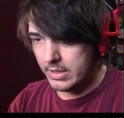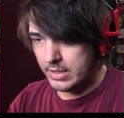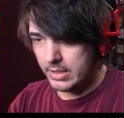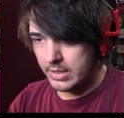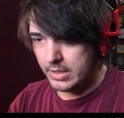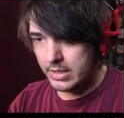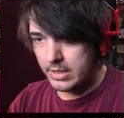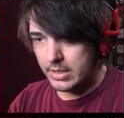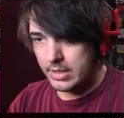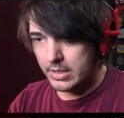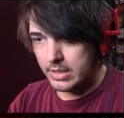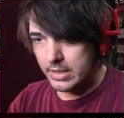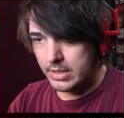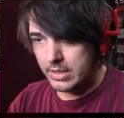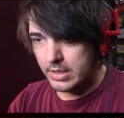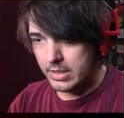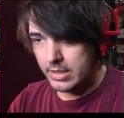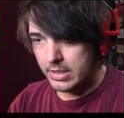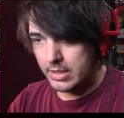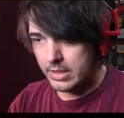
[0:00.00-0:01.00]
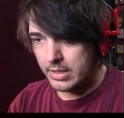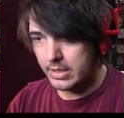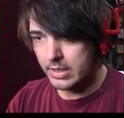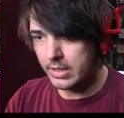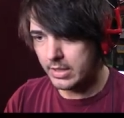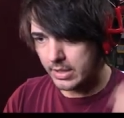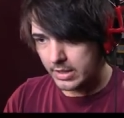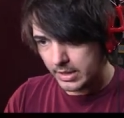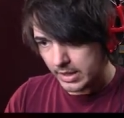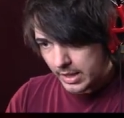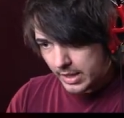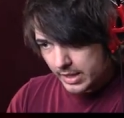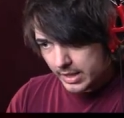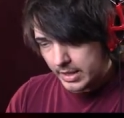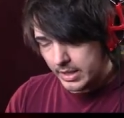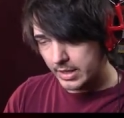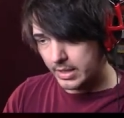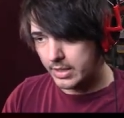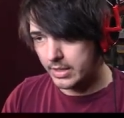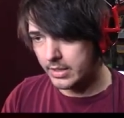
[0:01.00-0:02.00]

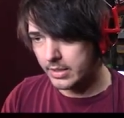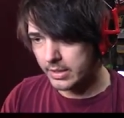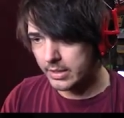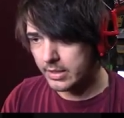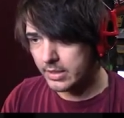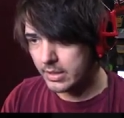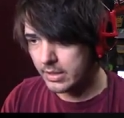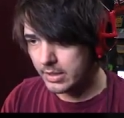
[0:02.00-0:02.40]
No one is speaking in this clip.